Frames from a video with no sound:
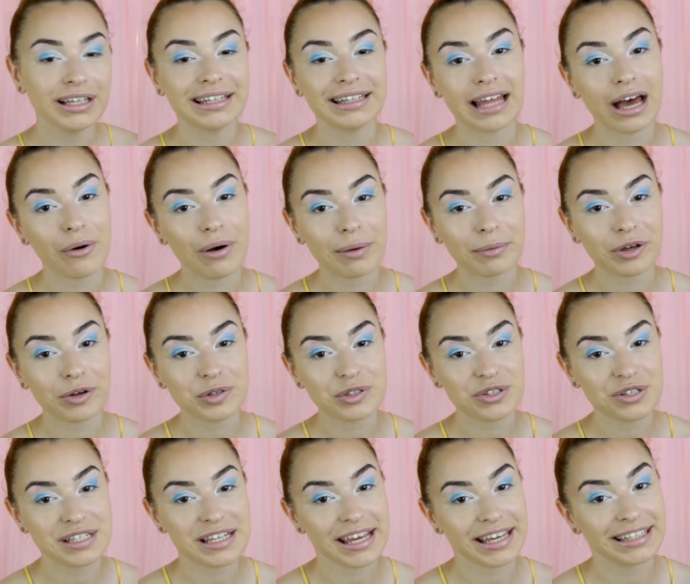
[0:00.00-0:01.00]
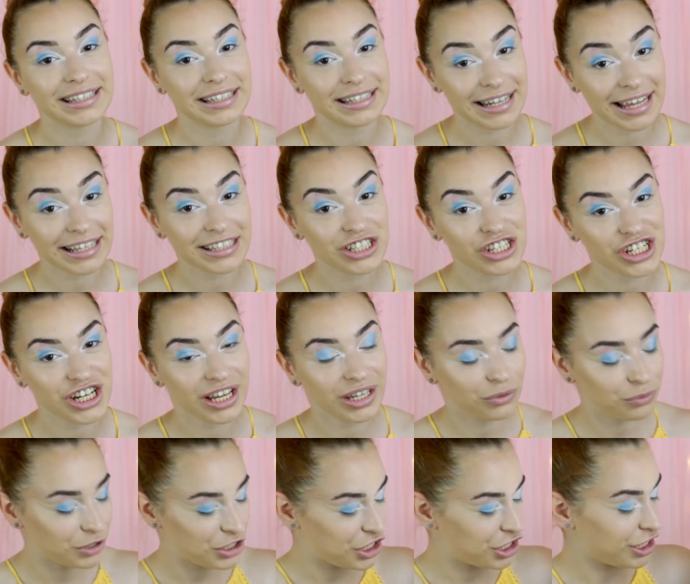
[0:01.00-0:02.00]
Now I'm going to take the next
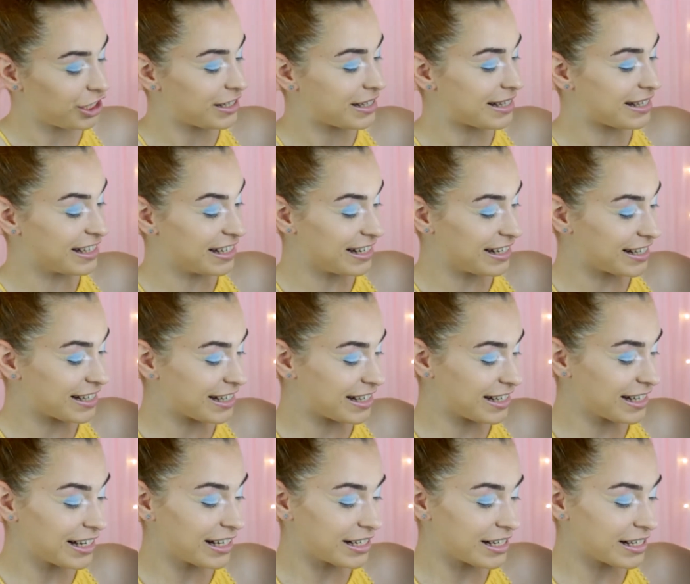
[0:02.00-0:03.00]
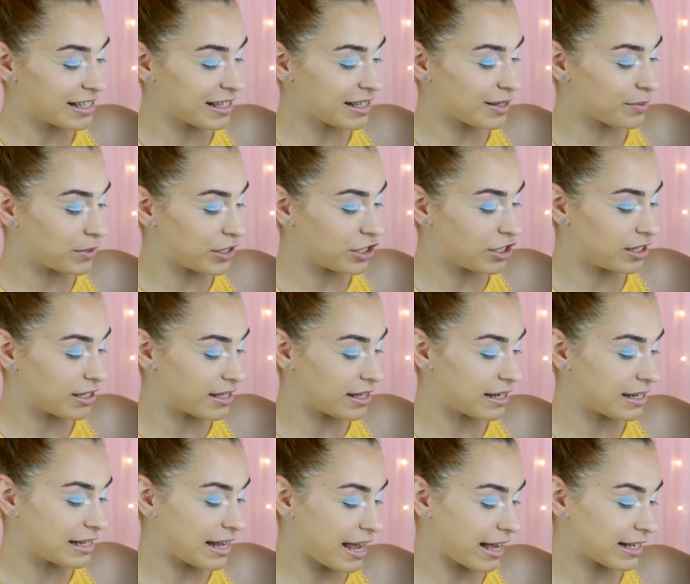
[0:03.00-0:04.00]
shade, which is Deceased, which is the
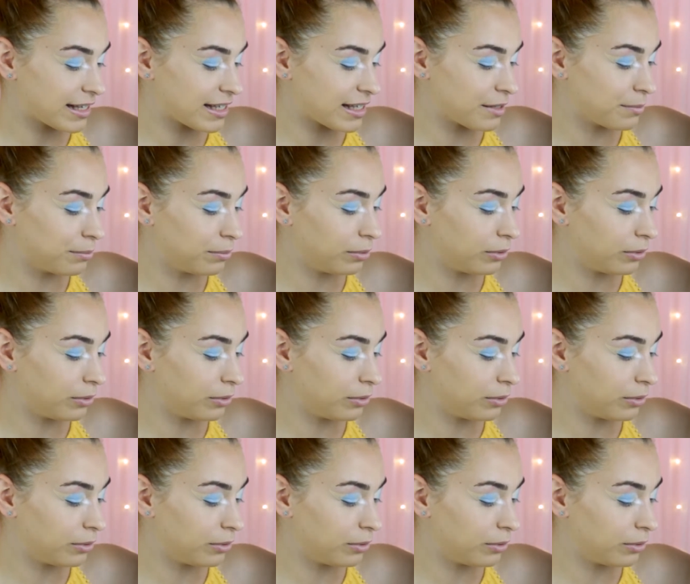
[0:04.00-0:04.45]
next